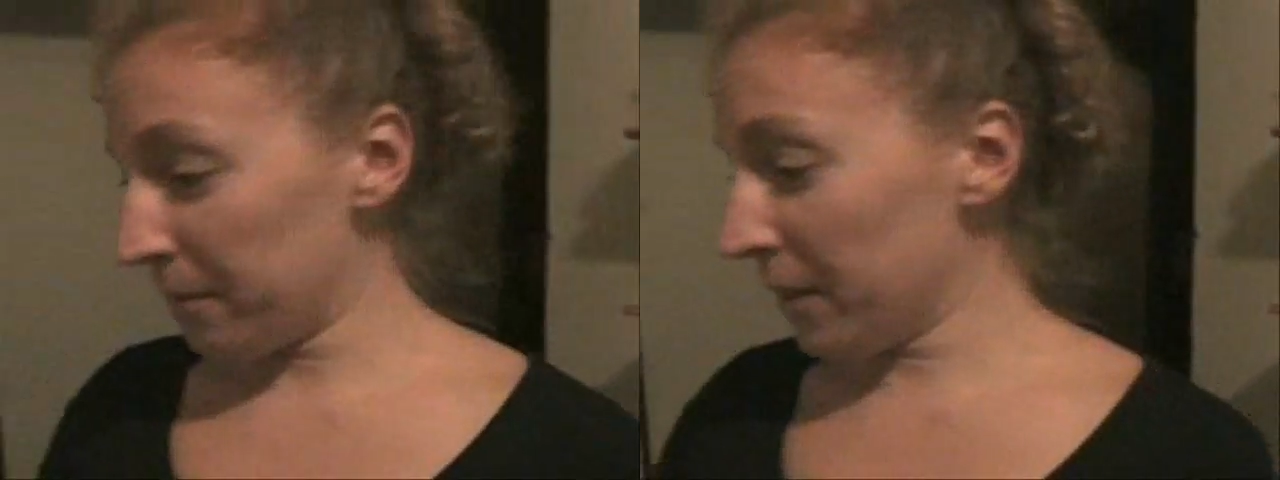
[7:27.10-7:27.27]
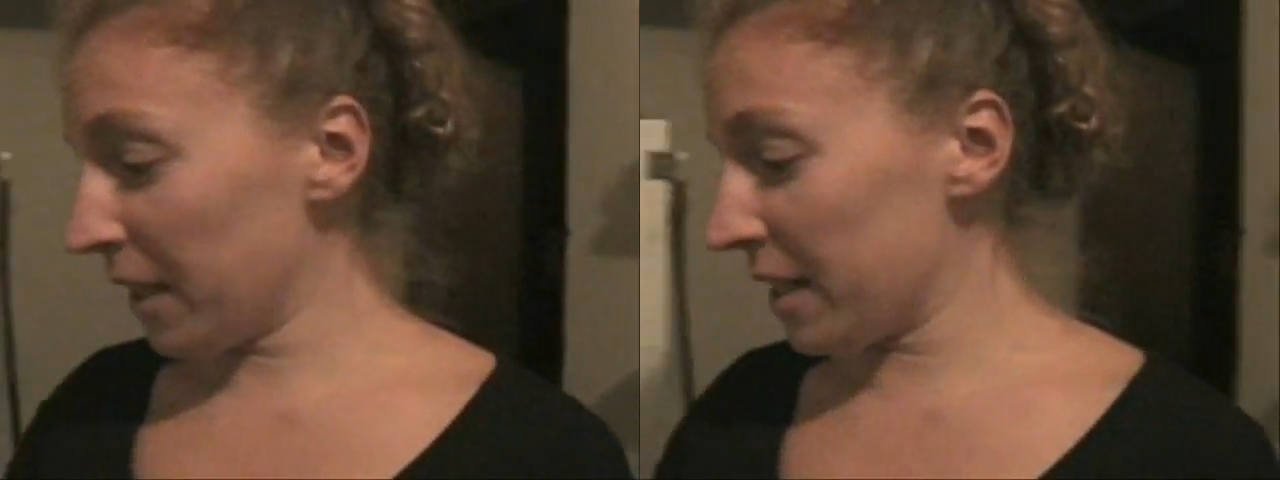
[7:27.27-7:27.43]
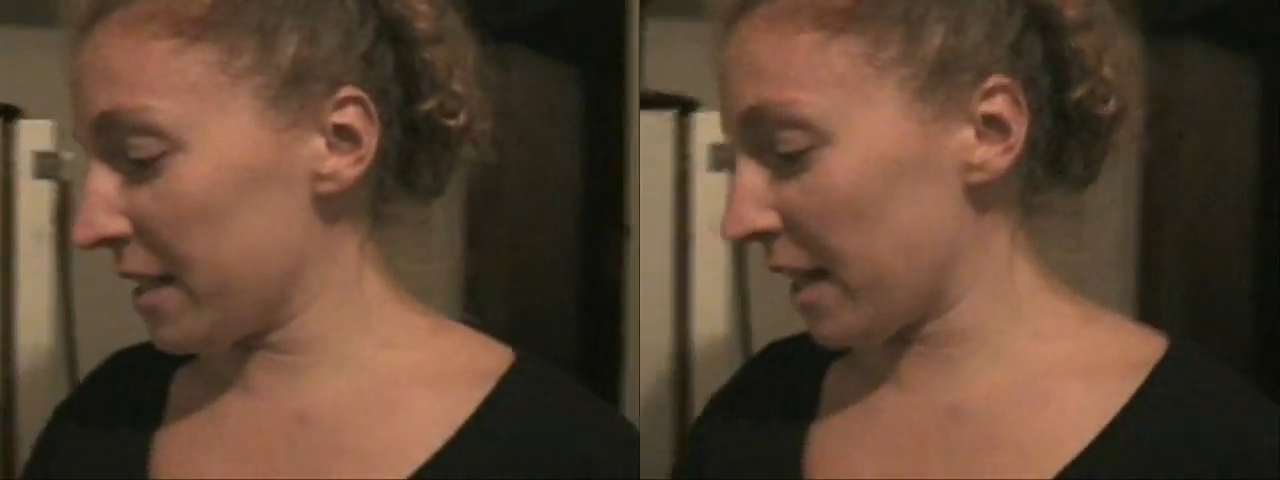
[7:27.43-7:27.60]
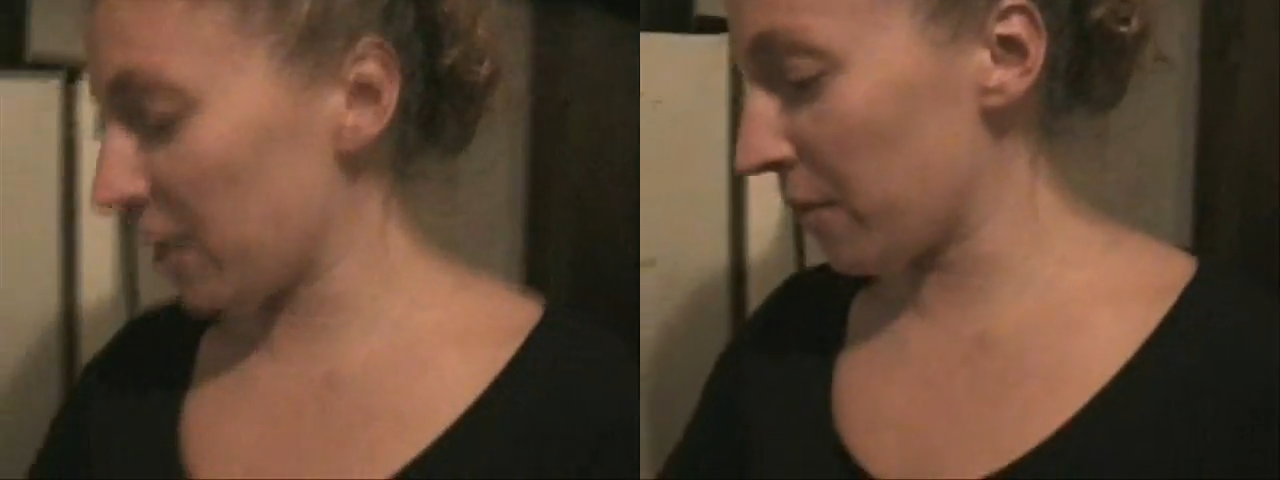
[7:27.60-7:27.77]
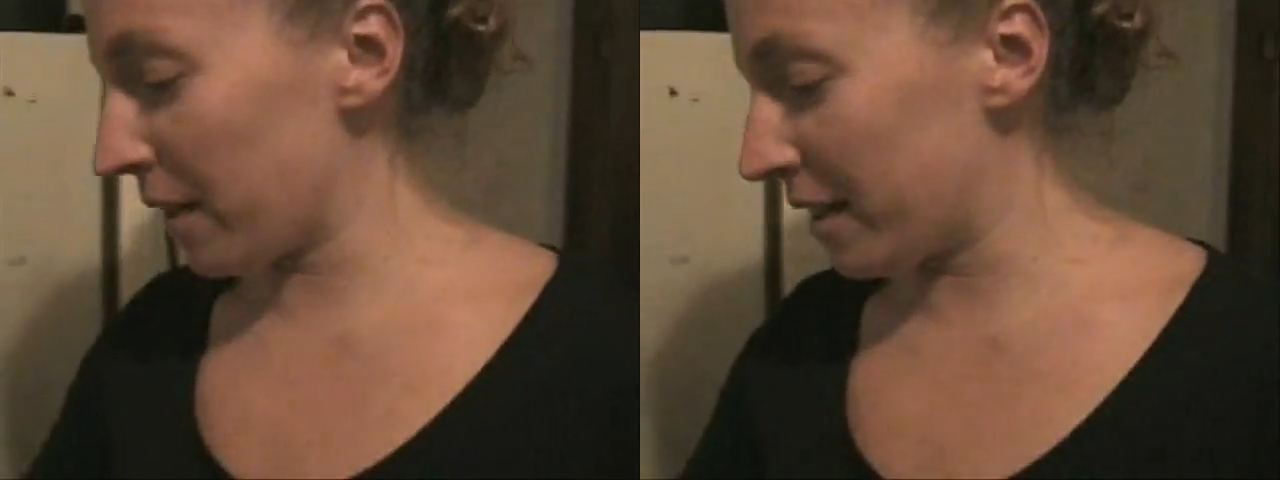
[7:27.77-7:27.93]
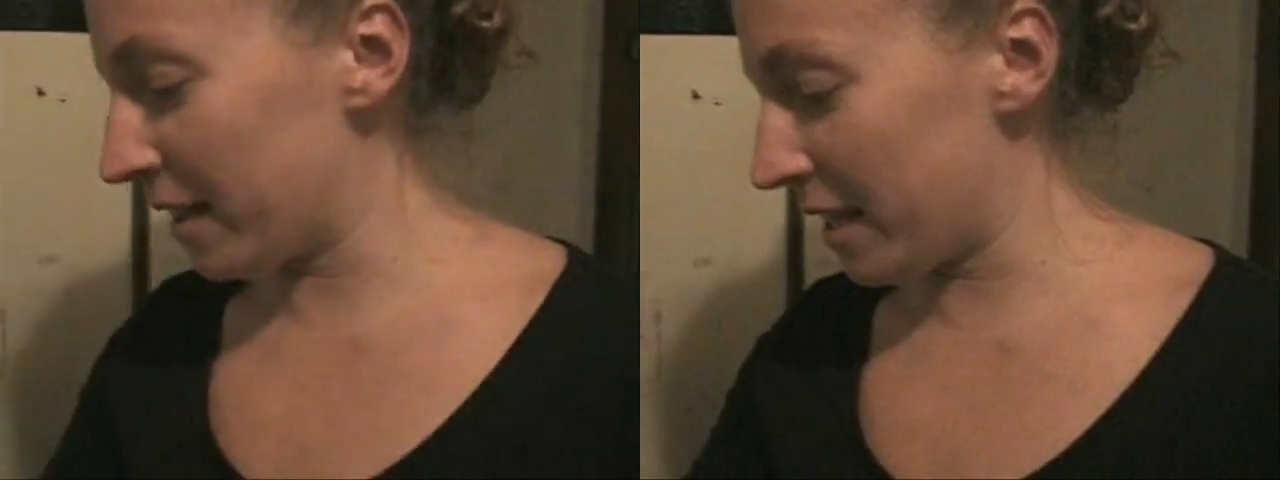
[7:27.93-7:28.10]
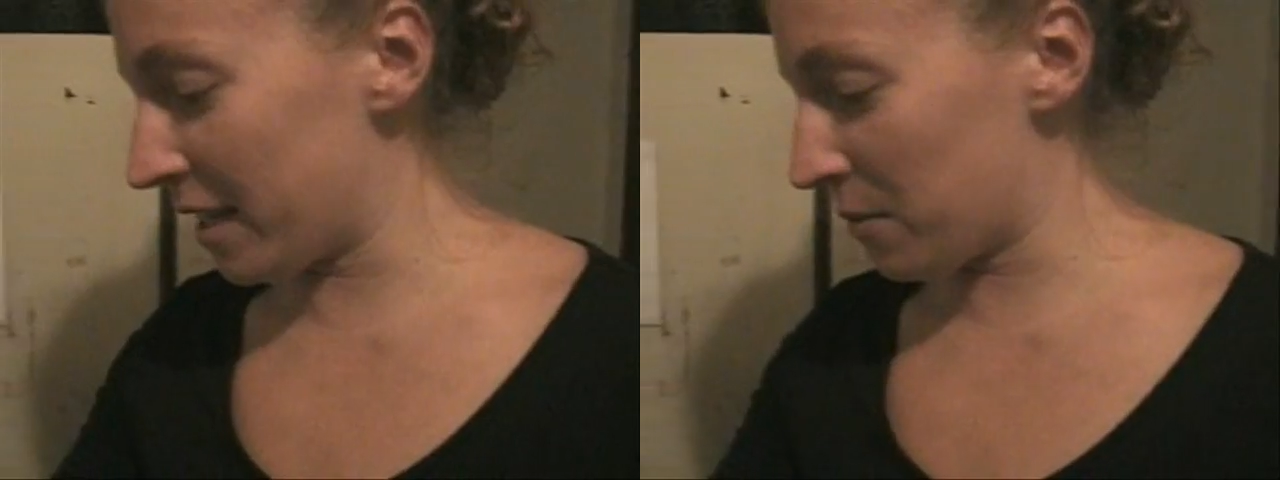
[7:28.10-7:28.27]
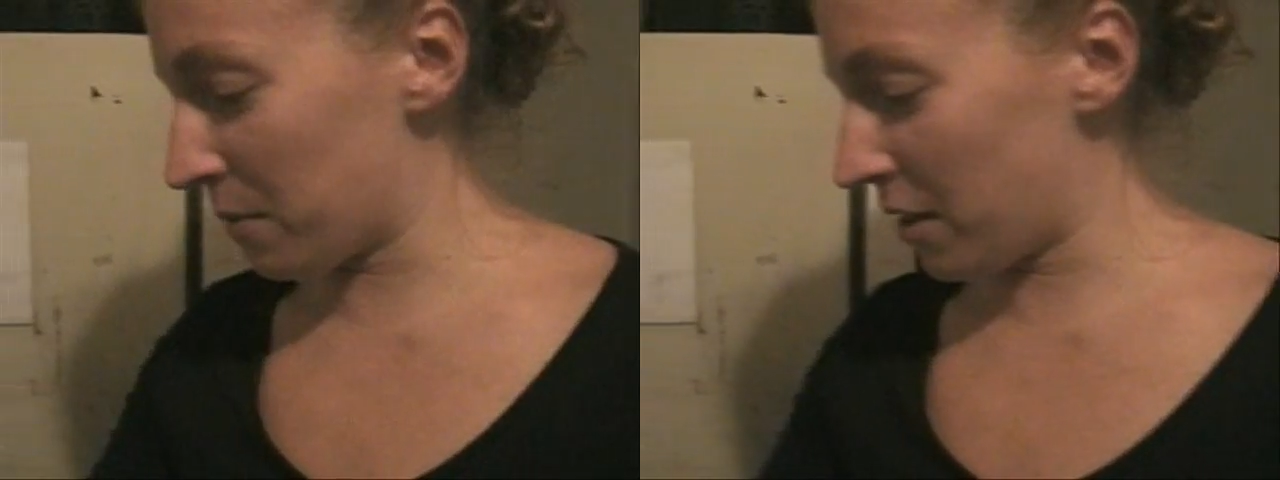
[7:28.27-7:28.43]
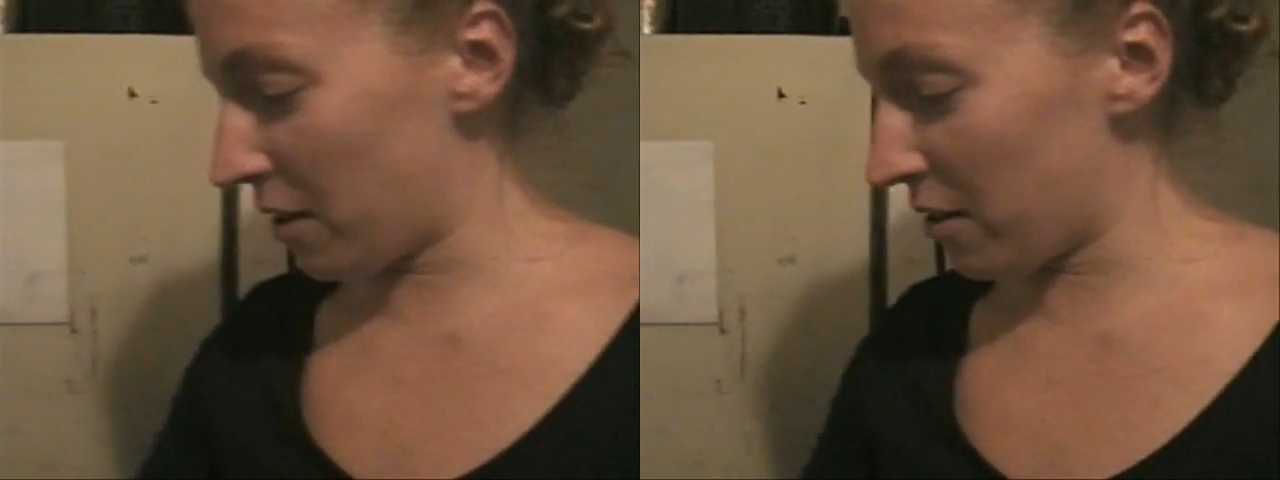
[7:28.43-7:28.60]
We gotta decorate
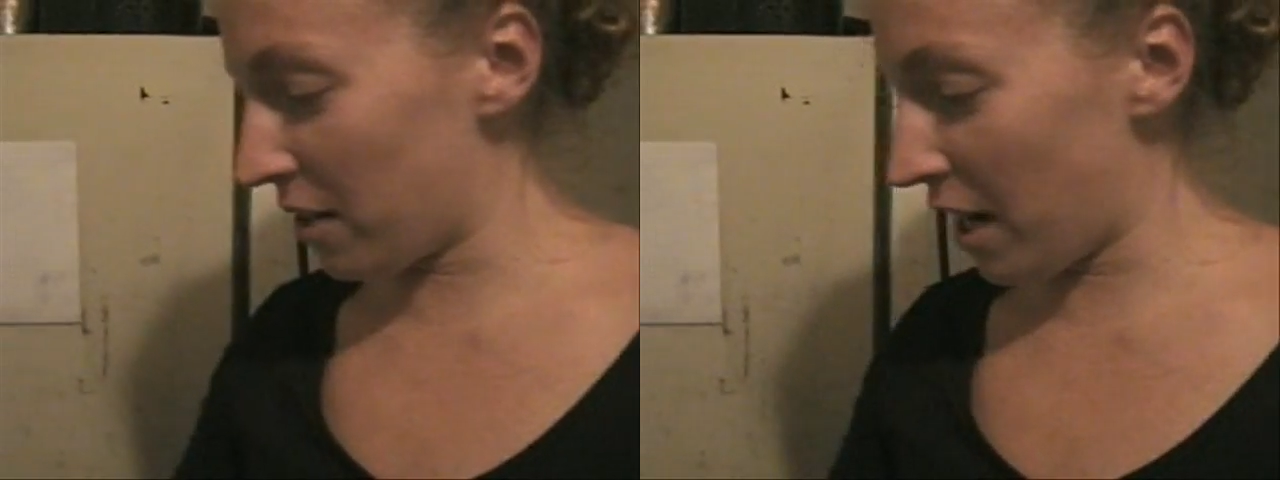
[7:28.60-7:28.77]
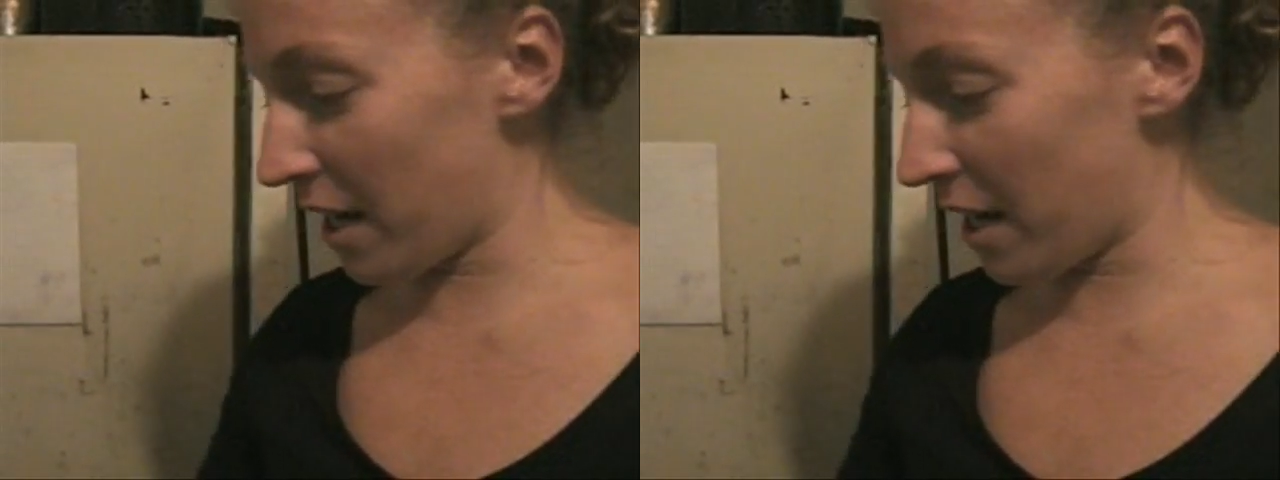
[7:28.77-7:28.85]
these with our